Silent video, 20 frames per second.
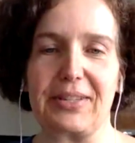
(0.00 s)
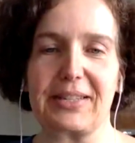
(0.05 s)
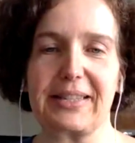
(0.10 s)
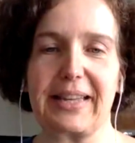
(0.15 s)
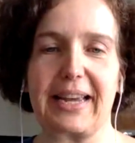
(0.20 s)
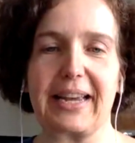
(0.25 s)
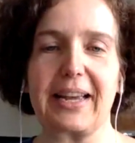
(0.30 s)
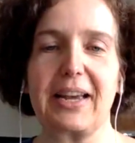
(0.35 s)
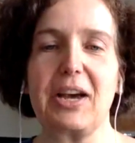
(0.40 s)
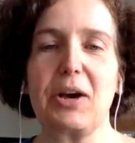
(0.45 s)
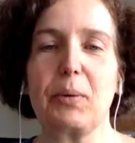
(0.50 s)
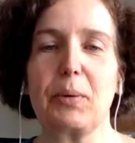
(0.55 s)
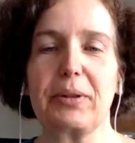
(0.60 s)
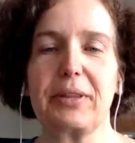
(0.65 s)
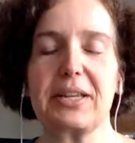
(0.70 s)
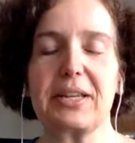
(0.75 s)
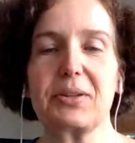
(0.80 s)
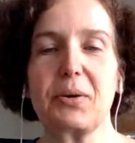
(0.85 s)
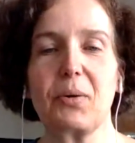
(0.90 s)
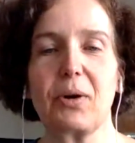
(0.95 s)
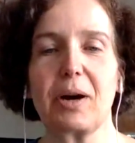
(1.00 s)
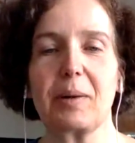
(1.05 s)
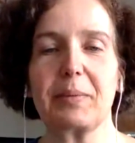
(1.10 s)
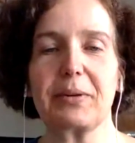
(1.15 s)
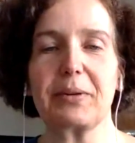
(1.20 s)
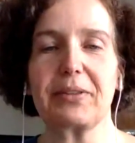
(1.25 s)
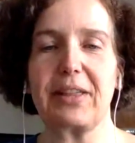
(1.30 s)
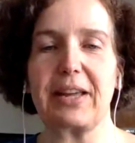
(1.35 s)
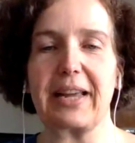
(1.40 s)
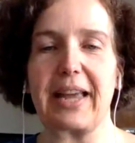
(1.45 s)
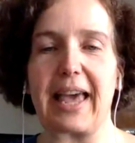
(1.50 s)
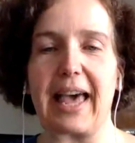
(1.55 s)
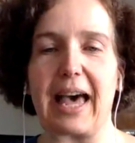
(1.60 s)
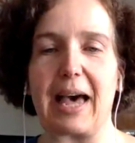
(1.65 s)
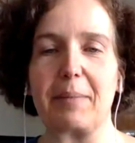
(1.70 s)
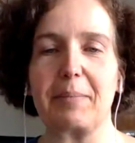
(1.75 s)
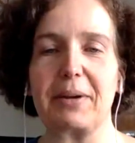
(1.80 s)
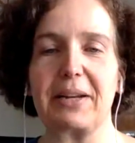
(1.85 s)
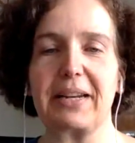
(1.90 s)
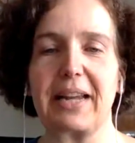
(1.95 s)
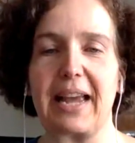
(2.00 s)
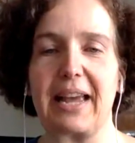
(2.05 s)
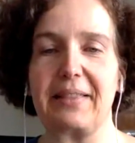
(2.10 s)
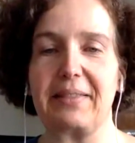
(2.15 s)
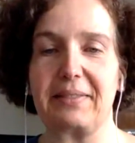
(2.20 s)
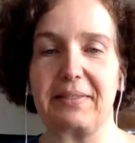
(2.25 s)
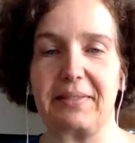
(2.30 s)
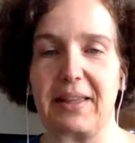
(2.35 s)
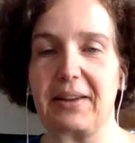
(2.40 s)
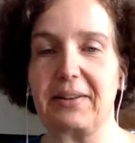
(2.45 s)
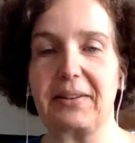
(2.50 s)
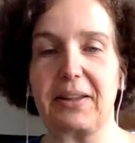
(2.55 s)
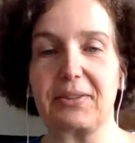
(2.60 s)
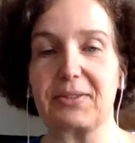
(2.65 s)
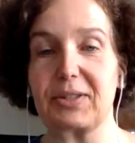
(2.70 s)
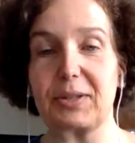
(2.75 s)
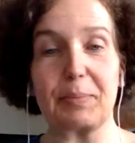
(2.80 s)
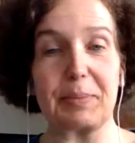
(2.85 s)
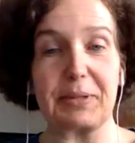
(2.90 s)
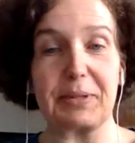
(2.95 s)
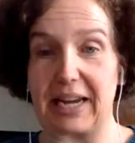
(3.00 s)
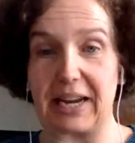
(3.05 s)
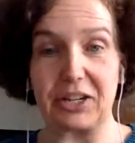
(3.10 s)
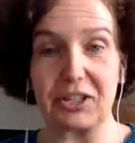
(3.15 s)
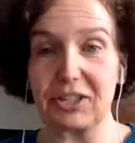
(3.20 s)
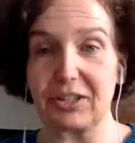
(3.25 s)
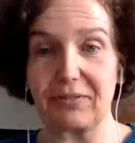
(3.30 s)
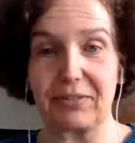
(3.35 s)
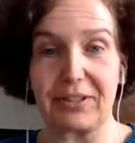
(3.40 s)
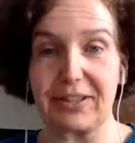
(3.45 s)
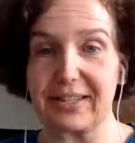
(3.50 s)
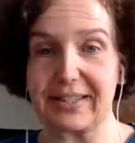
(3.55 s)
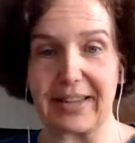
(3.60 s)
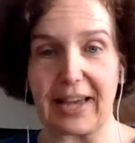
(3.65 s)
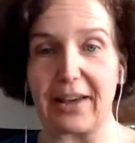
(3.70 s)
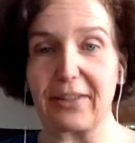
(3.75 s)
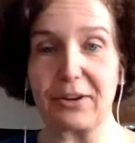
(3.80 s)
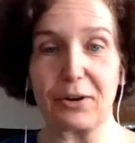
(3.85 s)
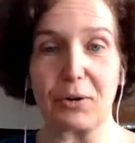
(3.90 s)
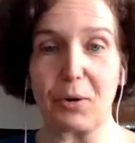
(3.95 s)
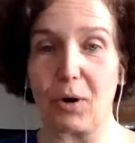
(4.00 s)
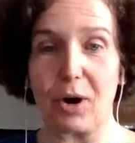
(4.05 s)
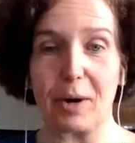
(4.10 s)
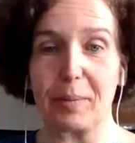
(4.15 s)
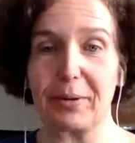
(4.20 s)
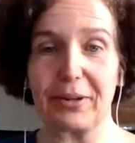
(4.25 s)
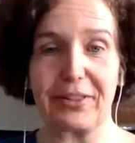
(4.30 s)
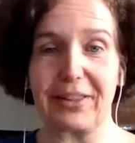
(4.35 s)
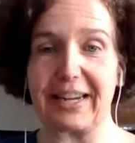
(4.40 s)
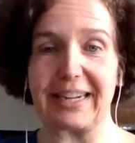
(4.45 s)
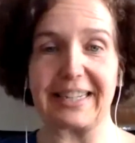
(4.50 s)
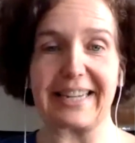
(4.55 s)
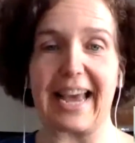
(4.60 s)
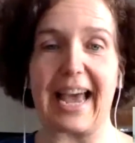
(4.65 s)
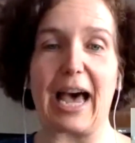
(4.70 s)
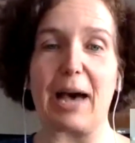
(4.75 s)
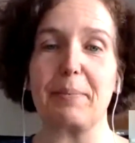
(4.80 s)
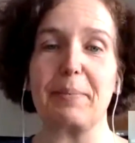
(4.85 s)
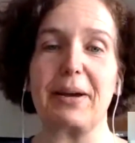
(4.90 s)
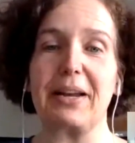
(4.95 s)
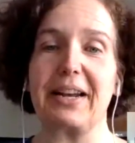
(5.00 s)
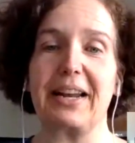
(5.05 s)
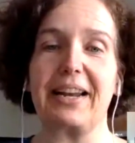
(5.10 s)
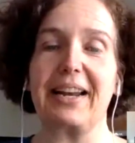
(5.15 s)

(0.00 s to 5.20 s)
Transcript: It's like, well, this horrible thing happened, and then there's the potential for this other horrible thing to happen.